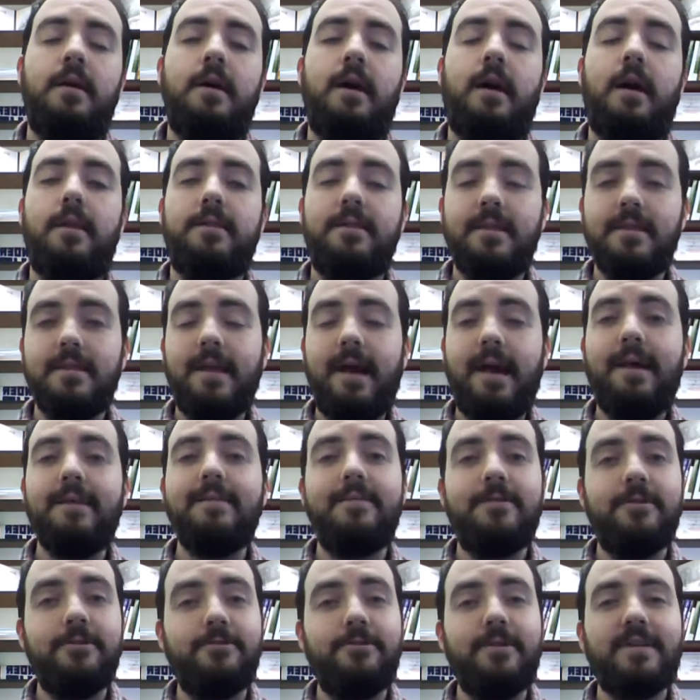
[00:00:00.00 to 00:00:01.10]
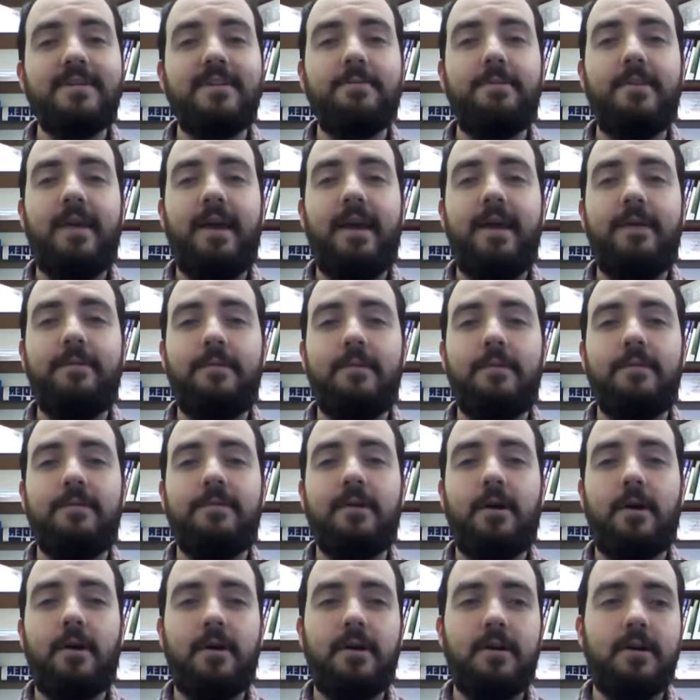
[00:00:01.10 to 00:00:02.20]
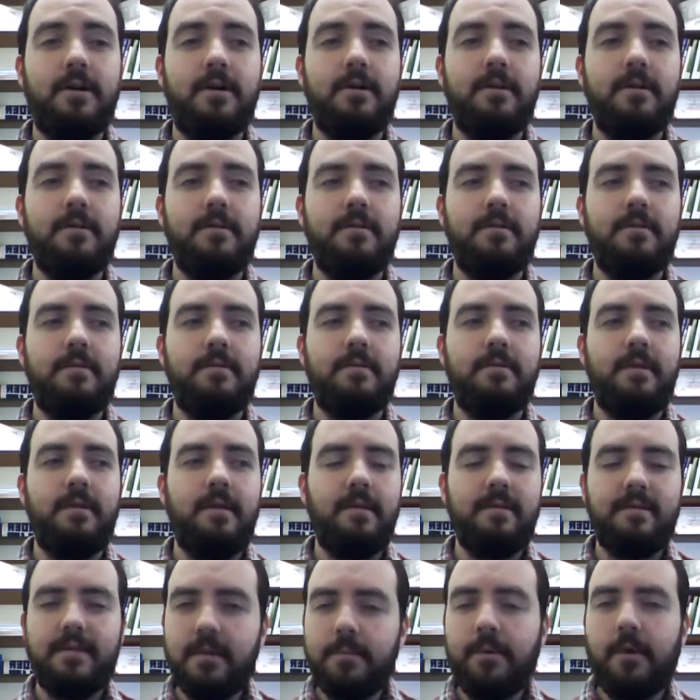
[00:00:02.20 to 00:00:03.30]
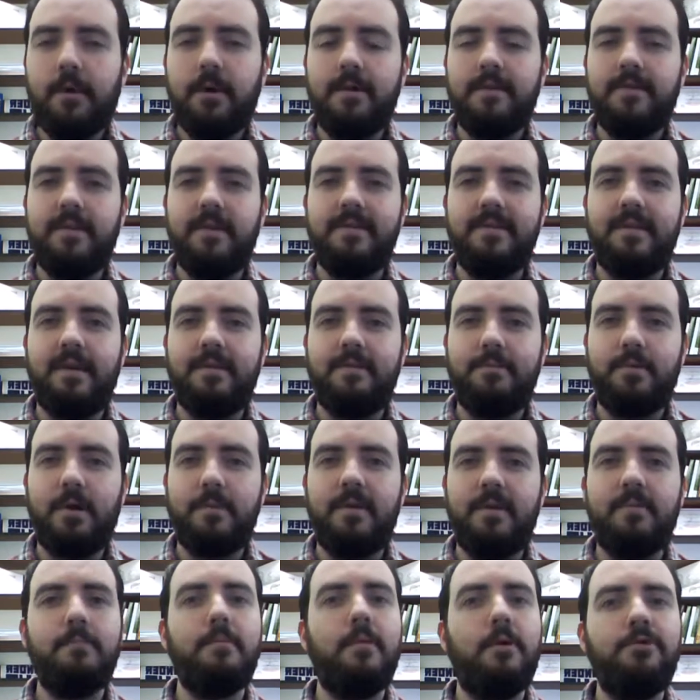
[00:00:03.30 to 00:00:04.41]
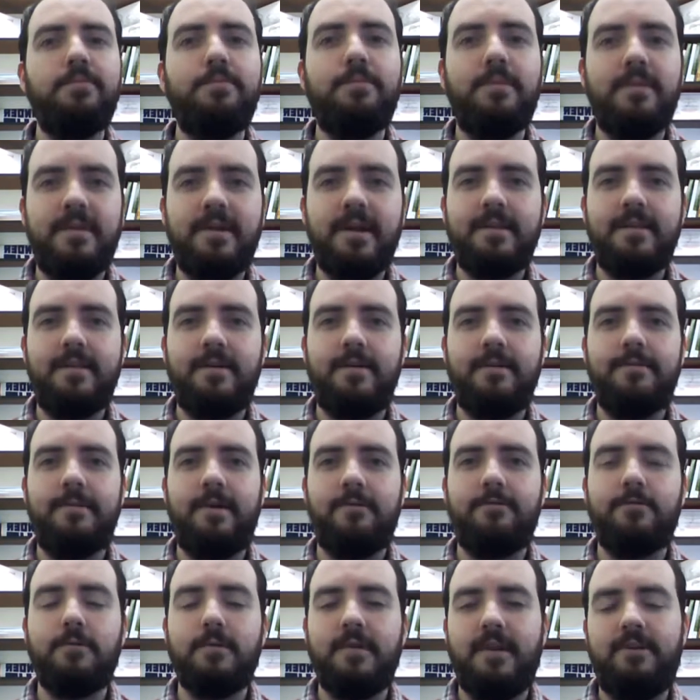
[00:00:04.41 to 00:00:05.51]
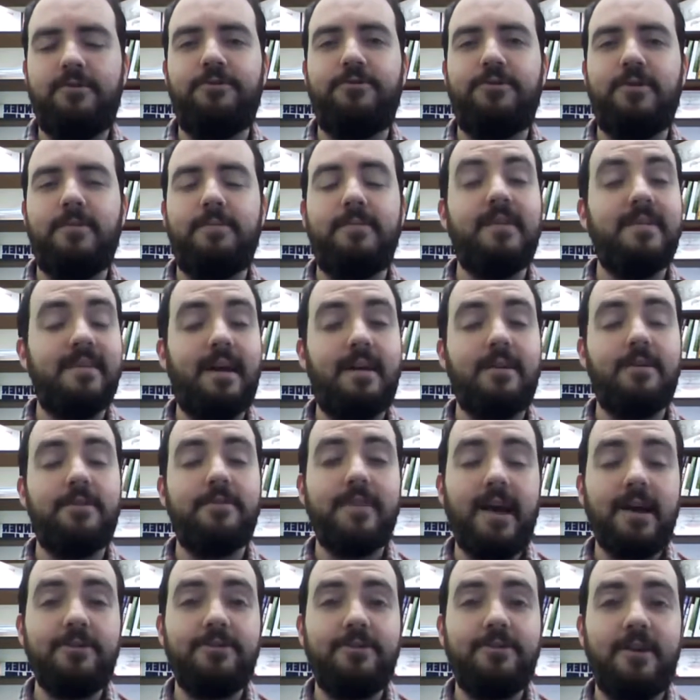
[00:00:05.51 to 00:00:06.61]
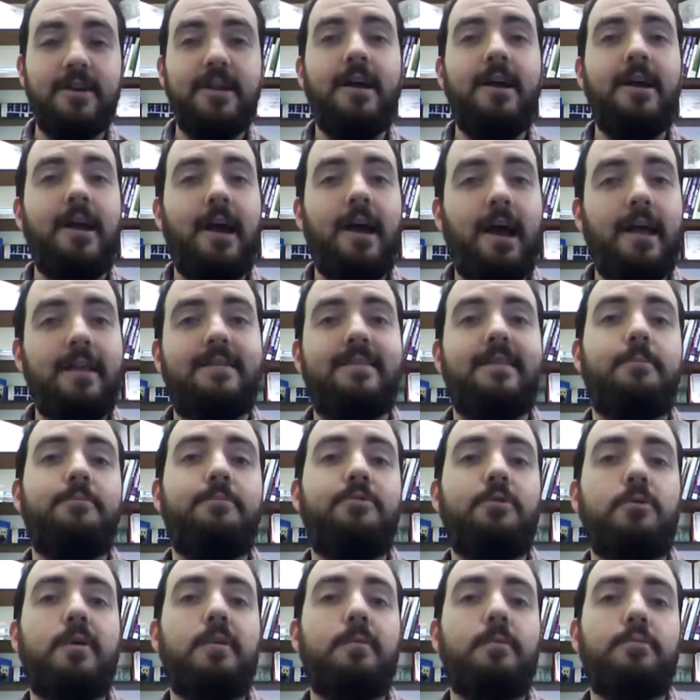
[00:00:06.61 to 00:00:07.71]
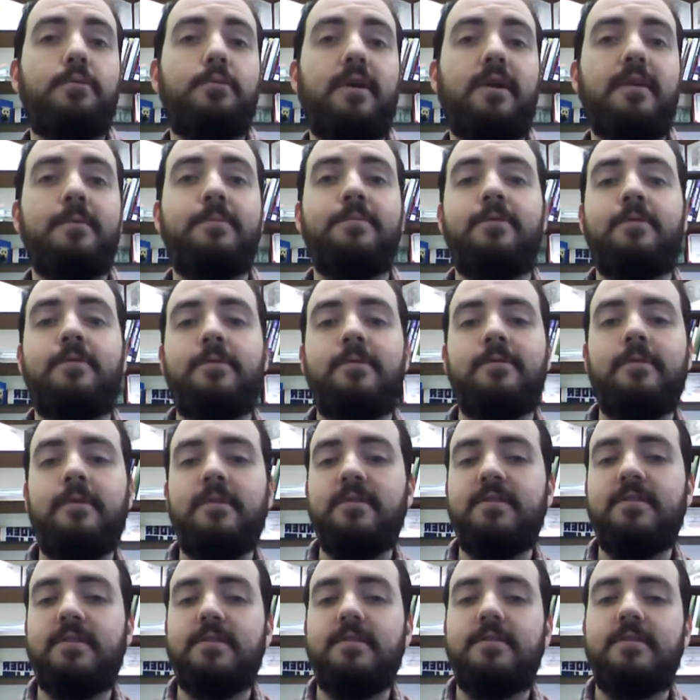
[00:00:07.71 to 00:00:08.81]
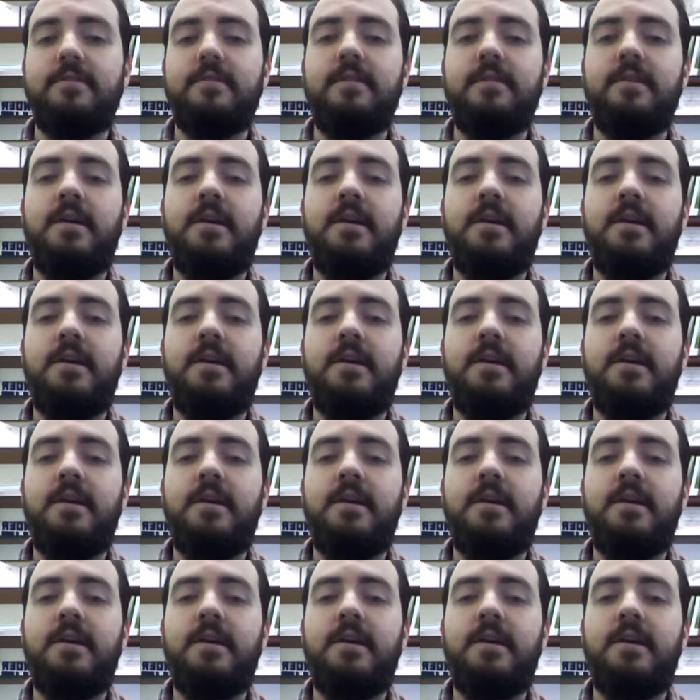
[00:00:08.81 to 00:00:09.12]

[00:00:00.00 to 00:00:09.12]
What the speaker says: The last destructive behaviors is the part of this that's probably most predictive of relationship dissatisfaction and subsequent breakups or divorces.